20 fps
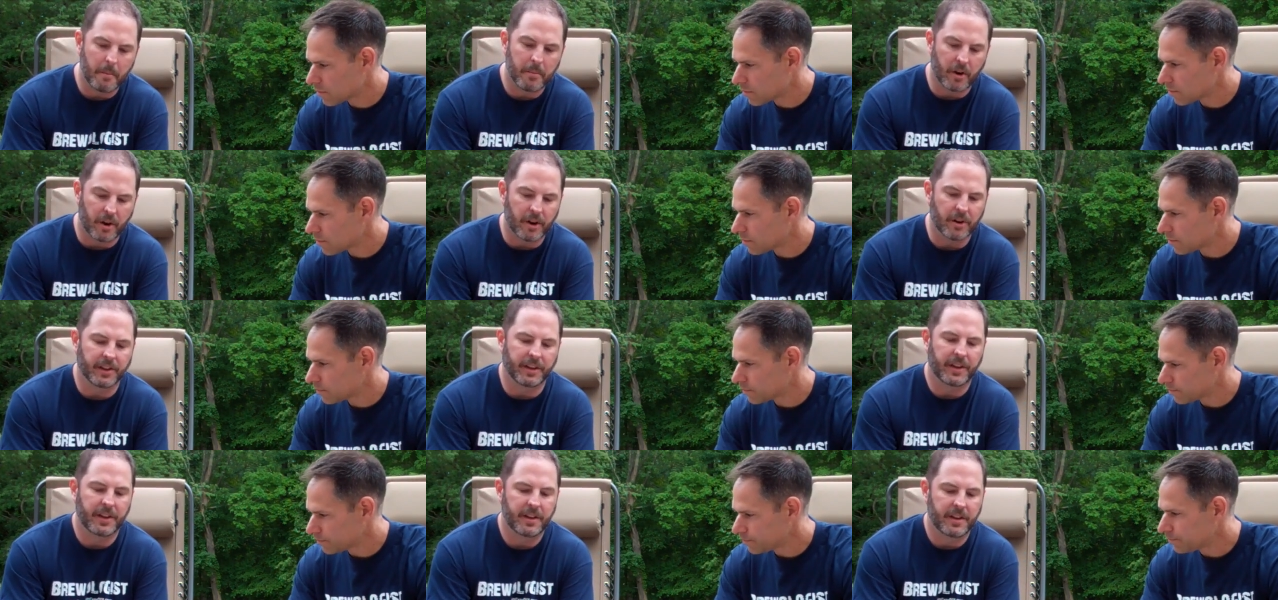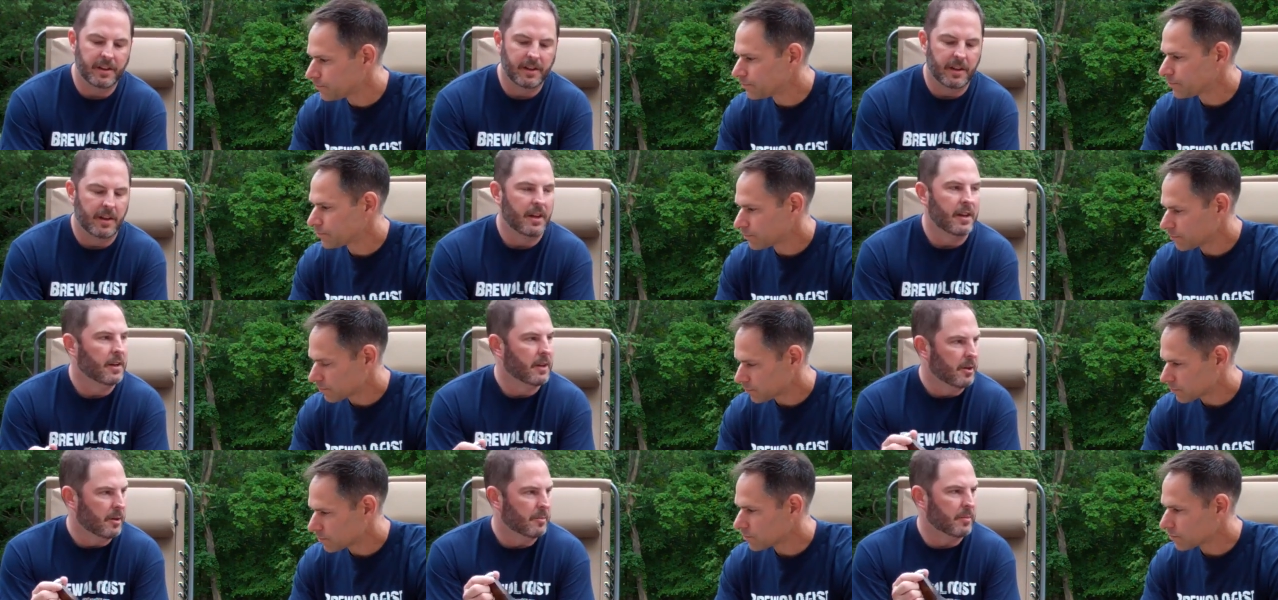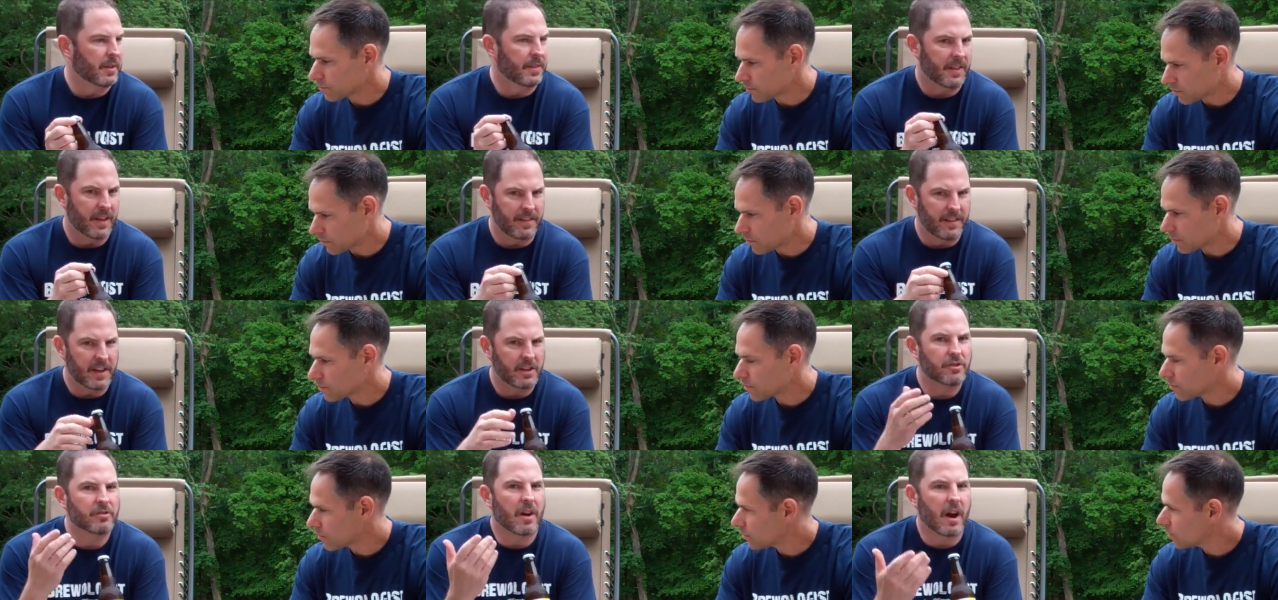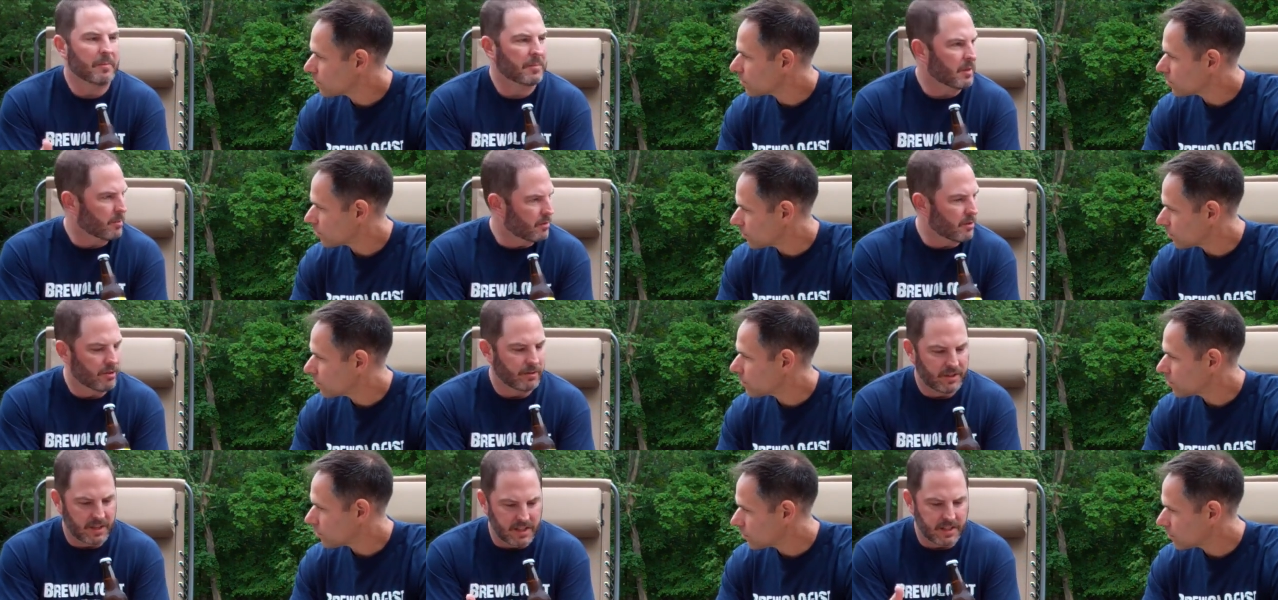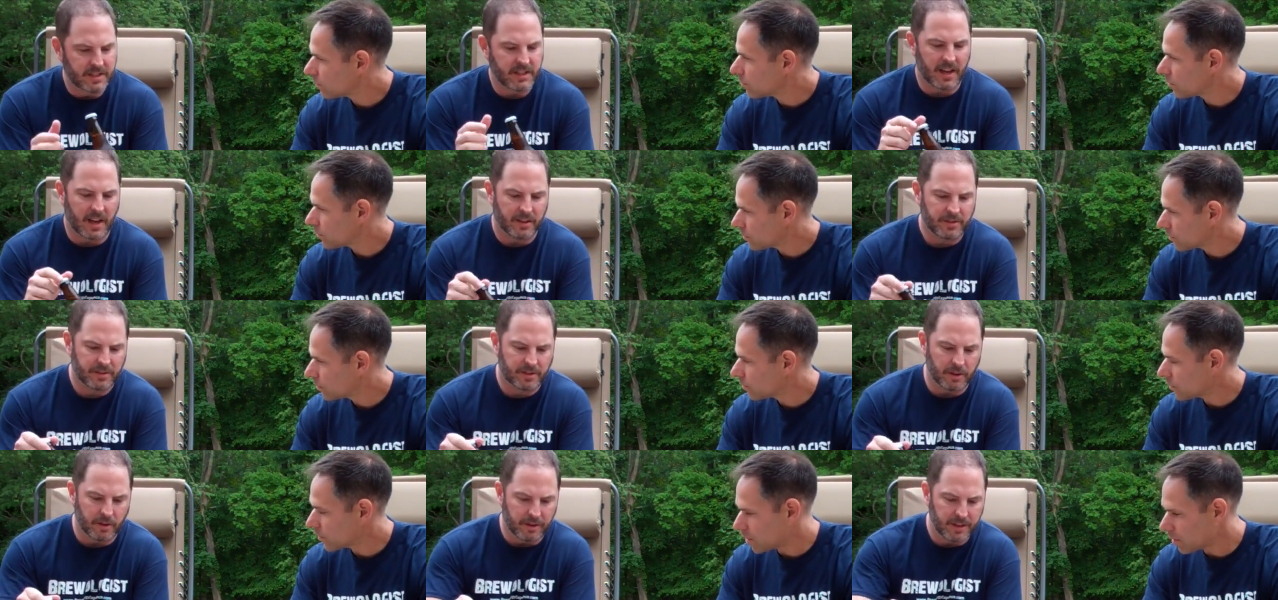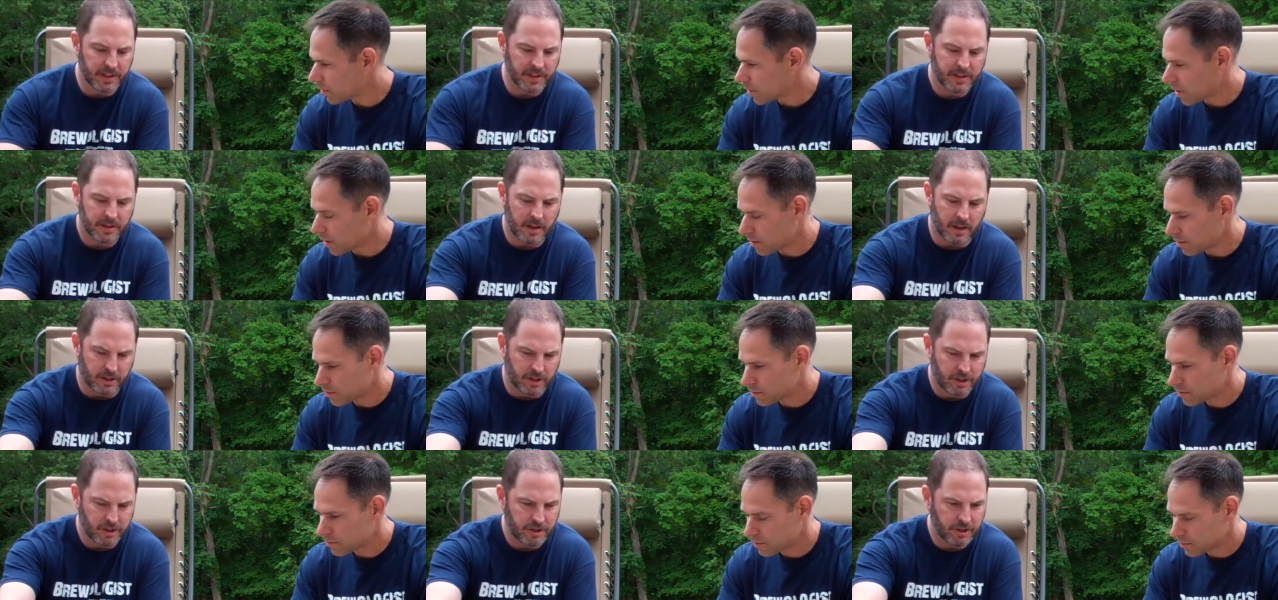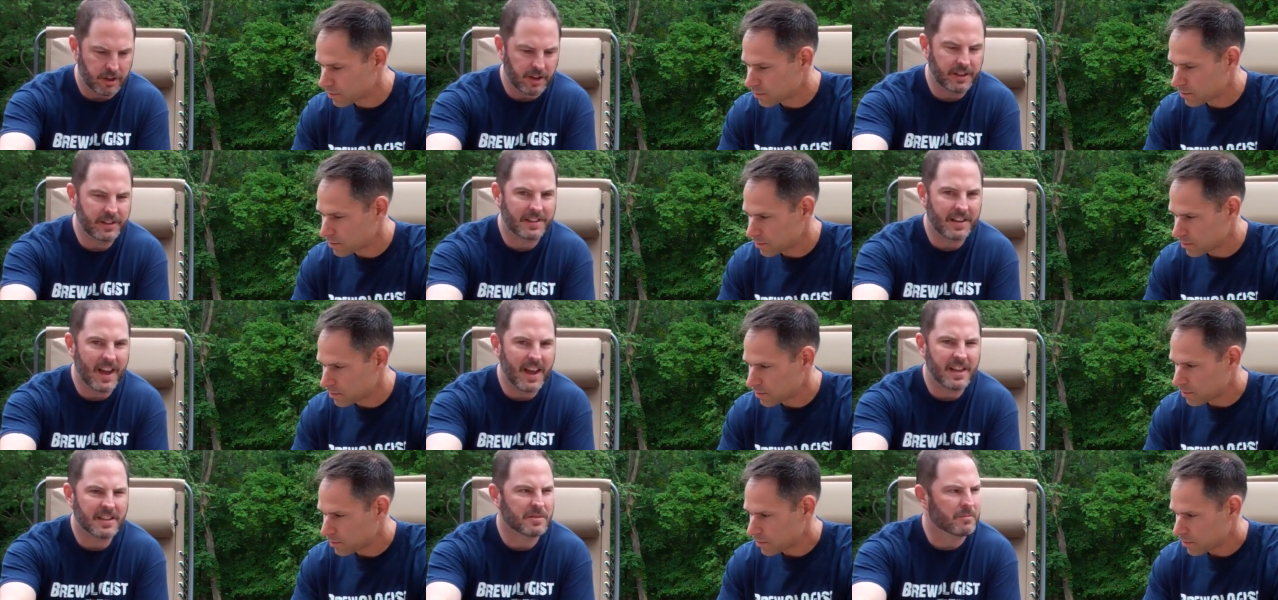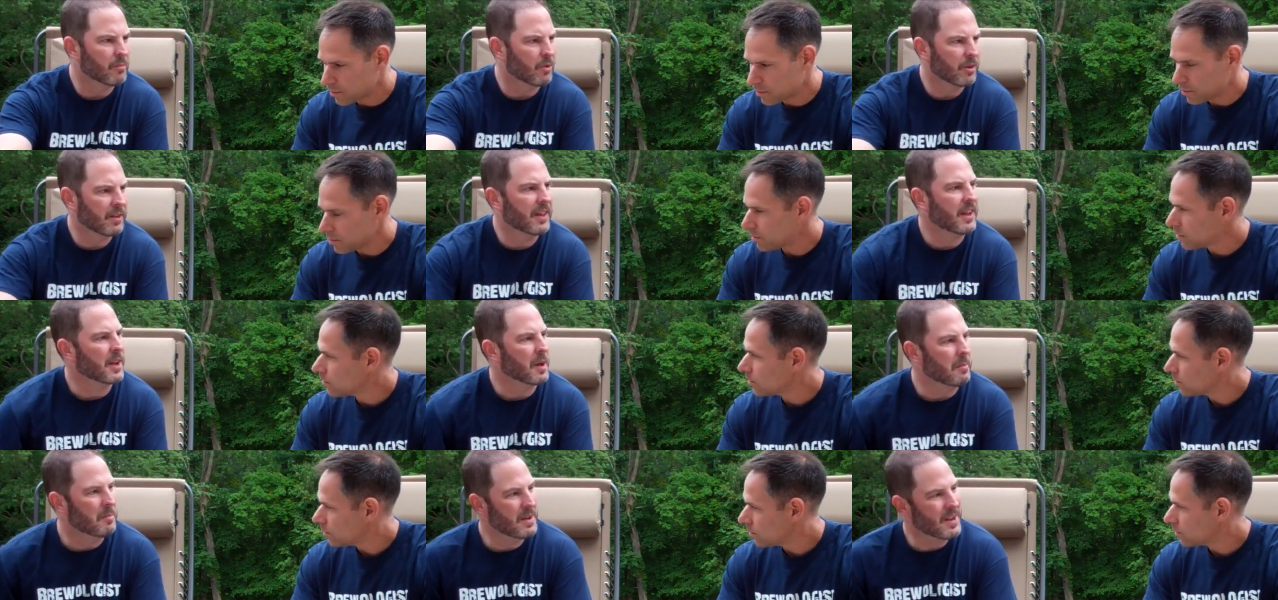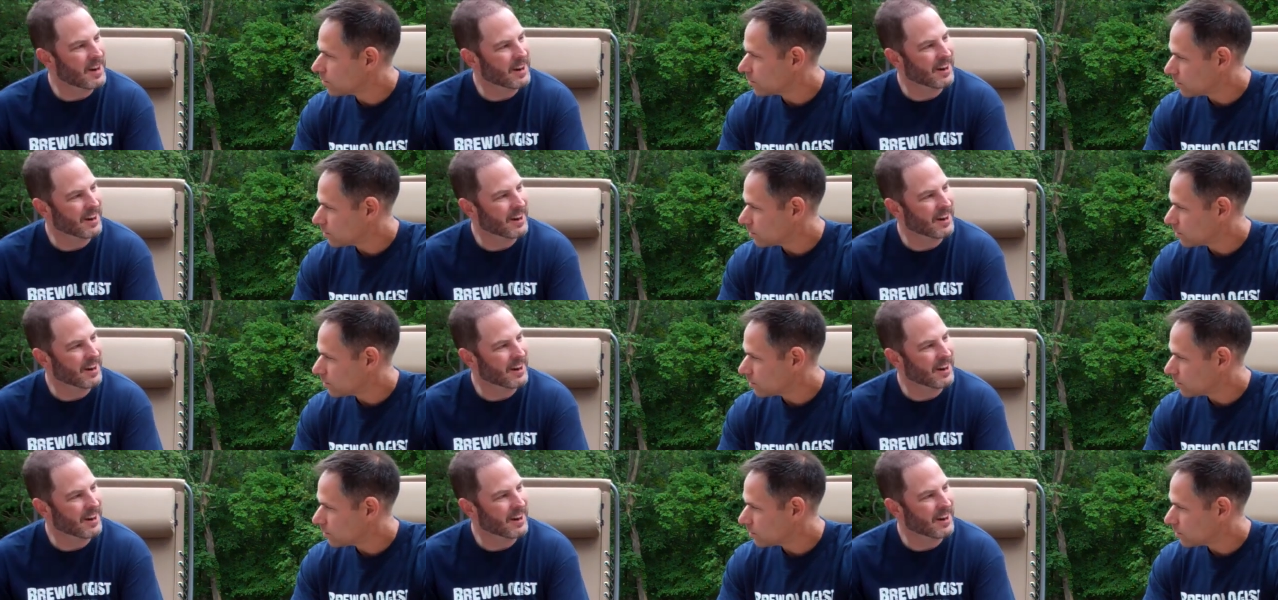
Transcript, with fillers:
Speaker 1: barley, but then they dropped the proteins out. So this okay. should taste more like a beer.